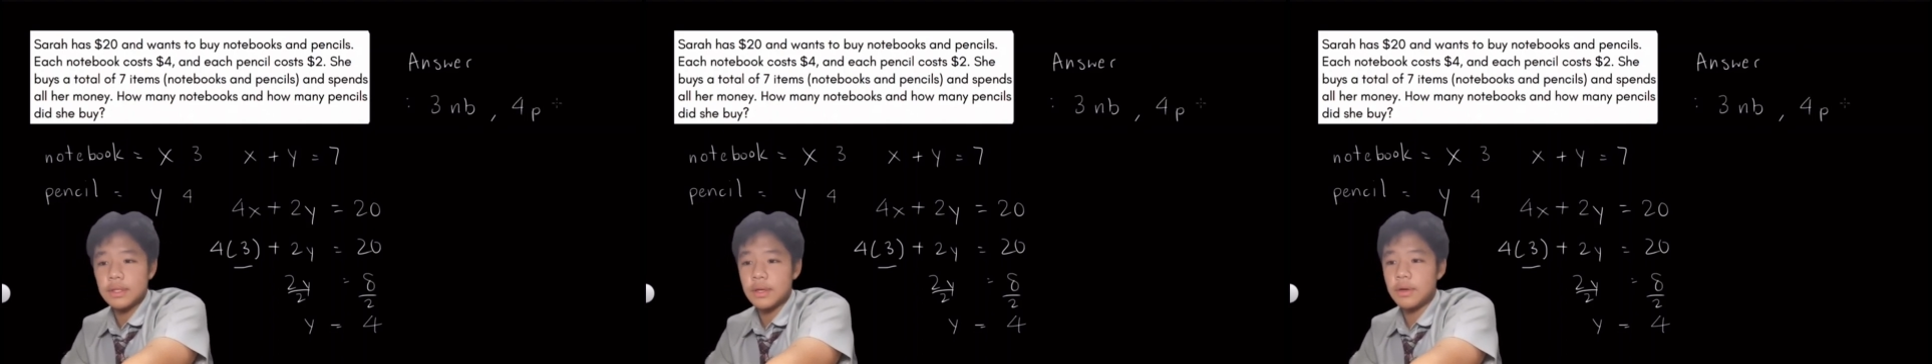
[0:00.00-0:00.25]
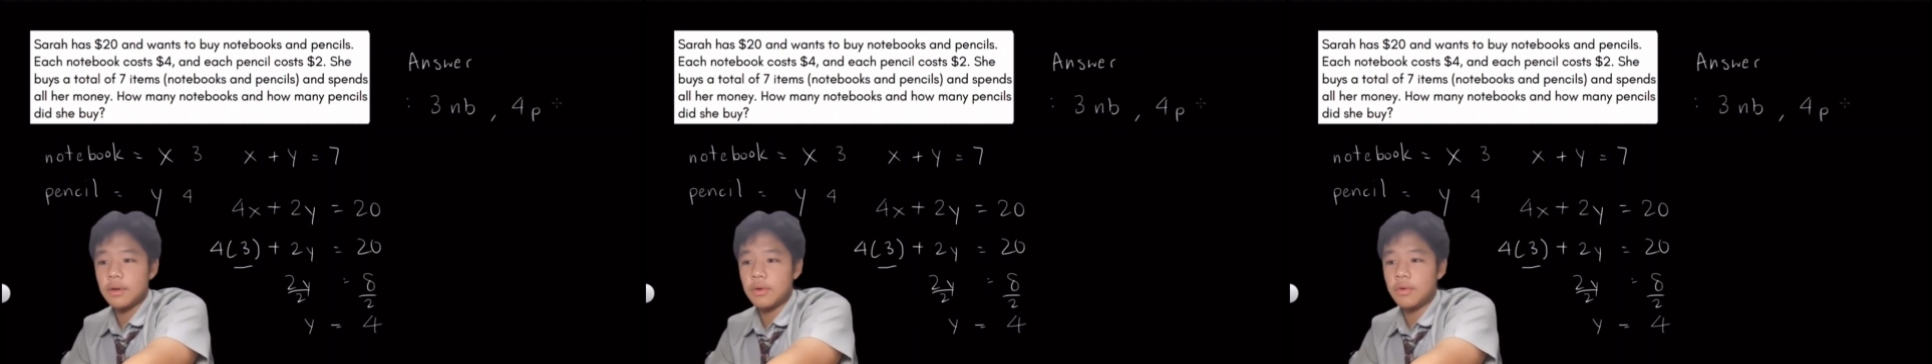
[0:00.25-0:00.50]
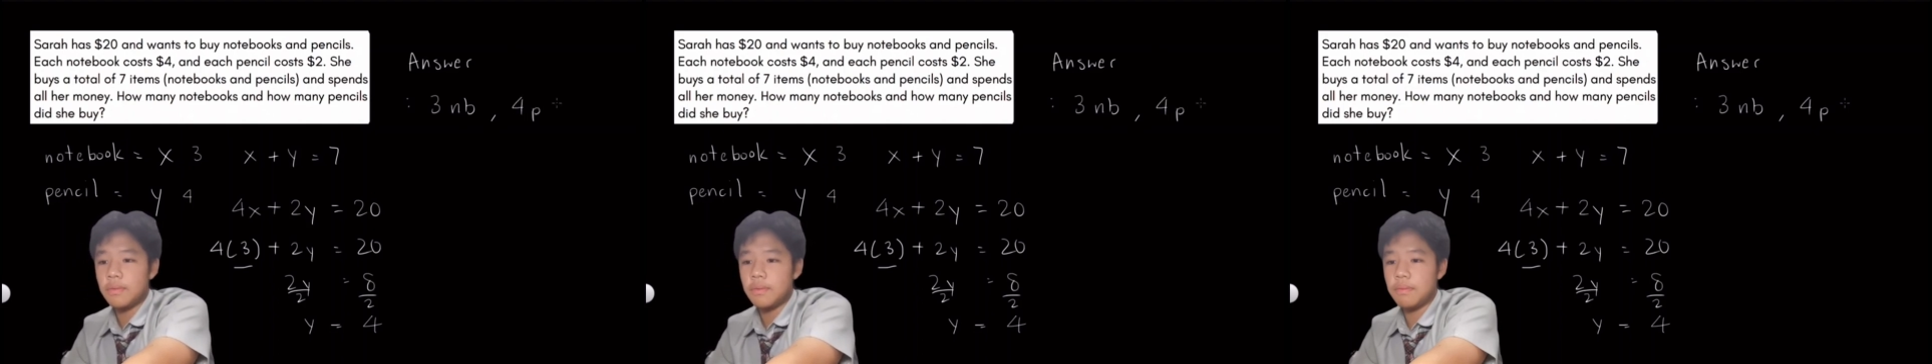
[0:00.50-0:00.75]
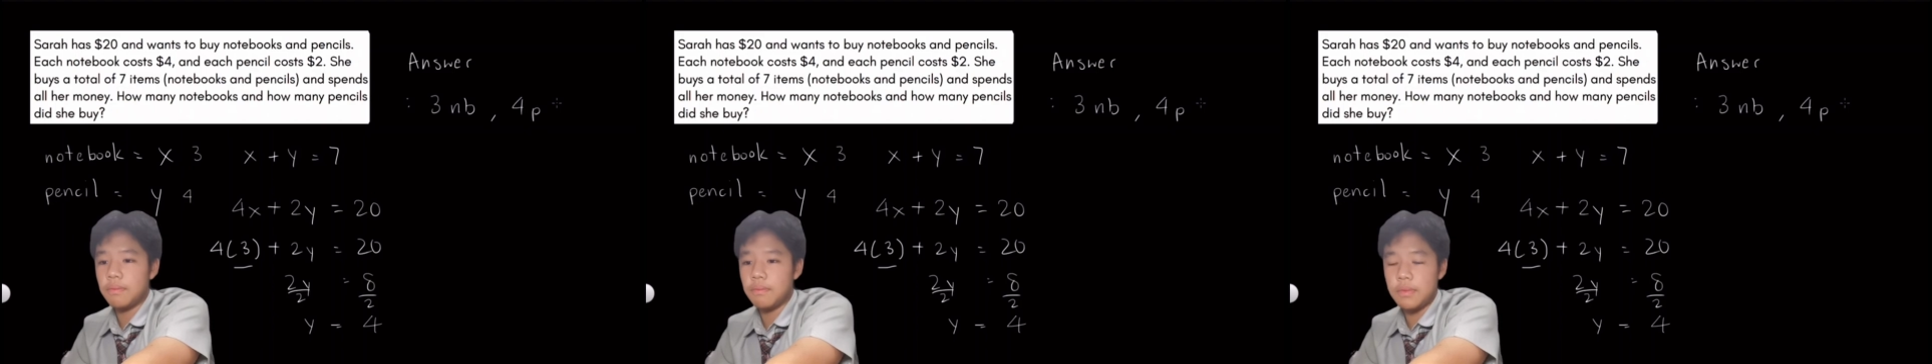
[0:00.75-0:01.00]
So,
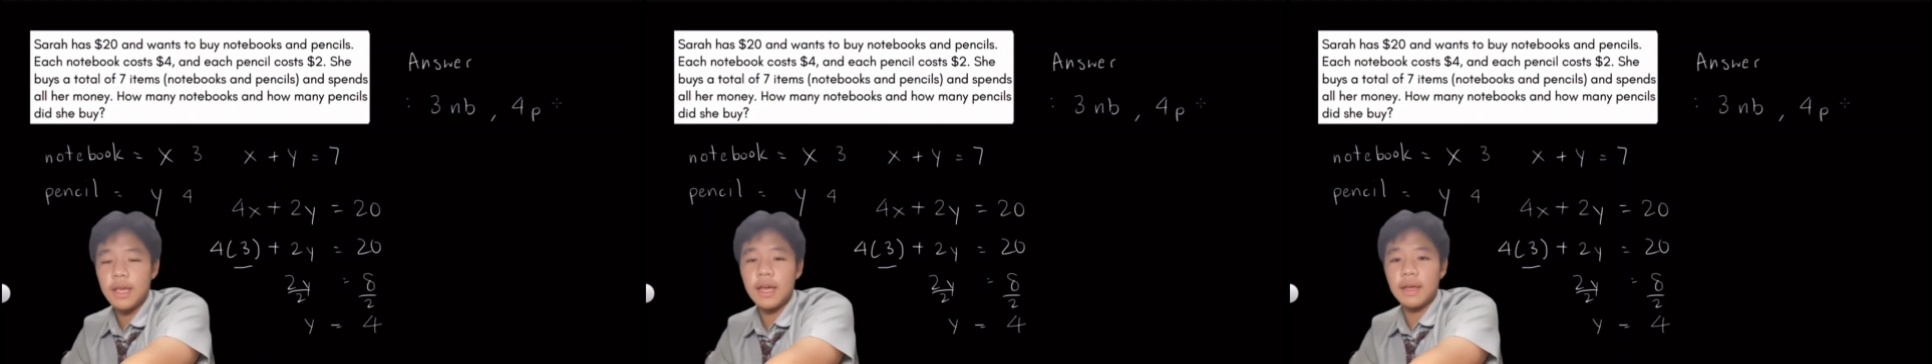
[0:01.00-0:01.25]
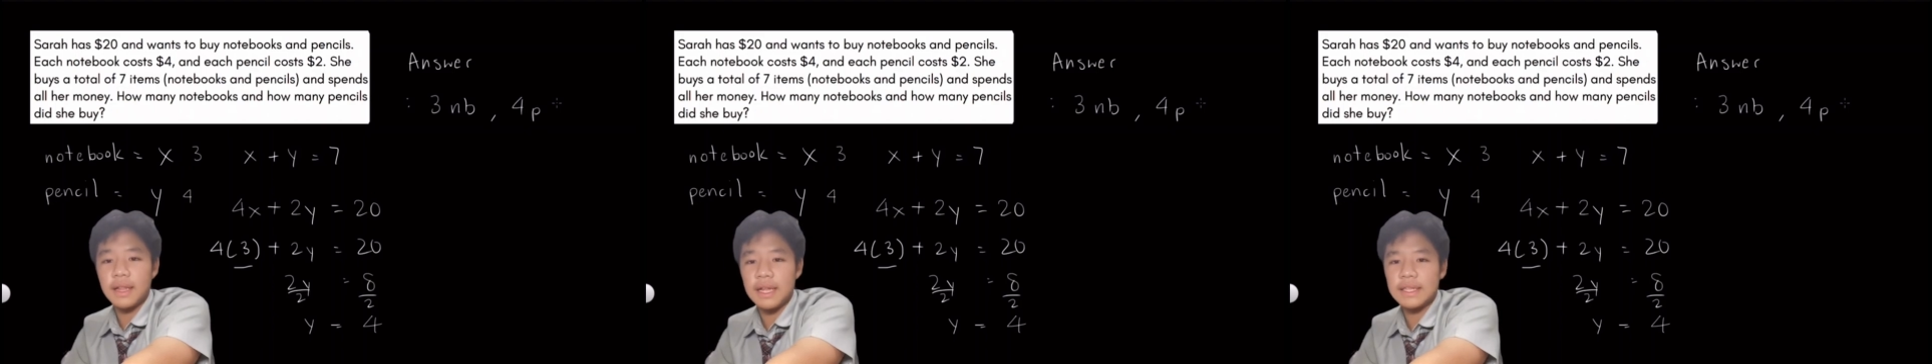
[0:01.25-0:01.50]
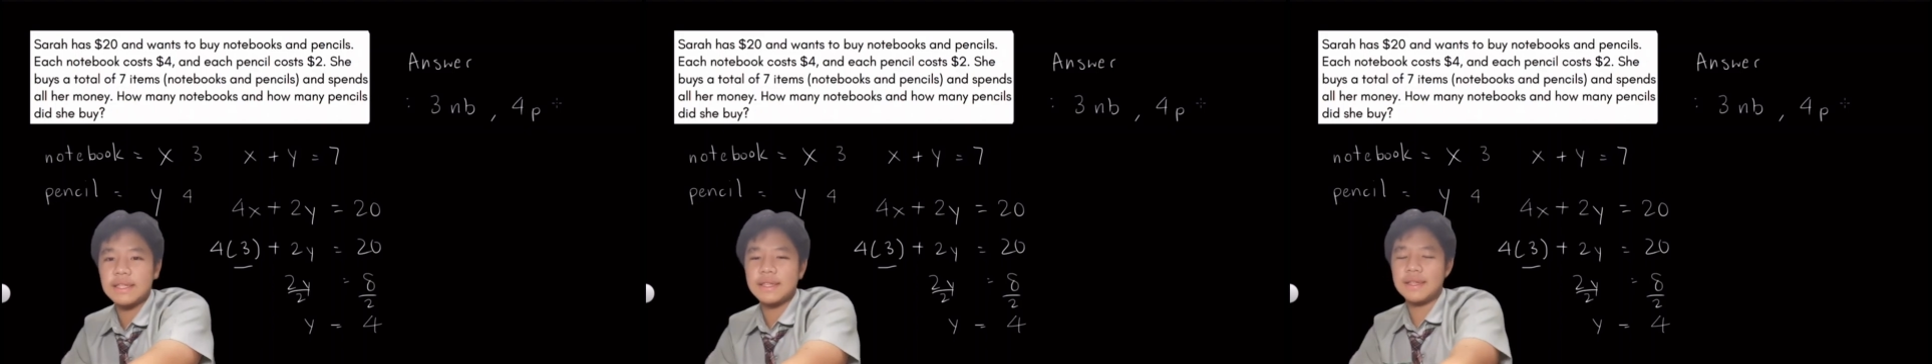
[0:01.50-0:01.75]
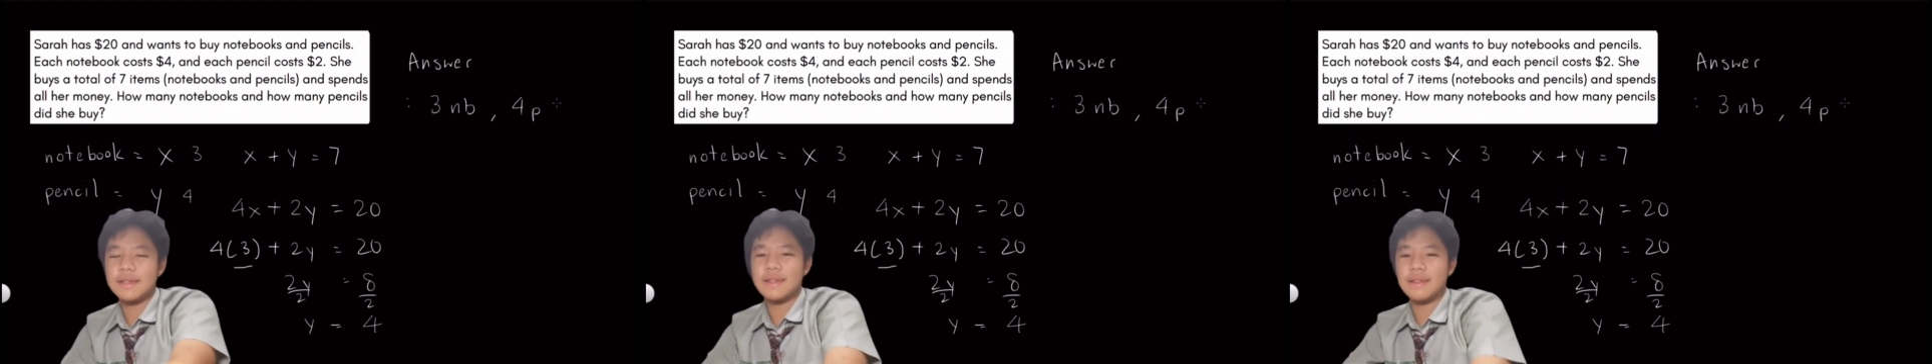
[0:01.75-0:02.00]
yeah,
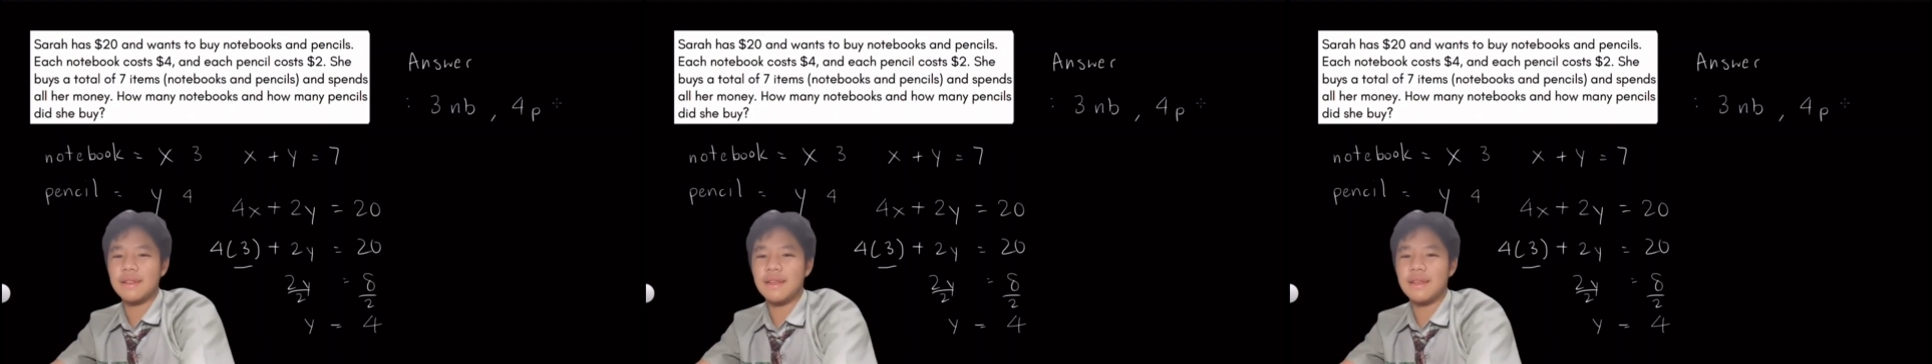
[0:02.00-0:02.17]
that's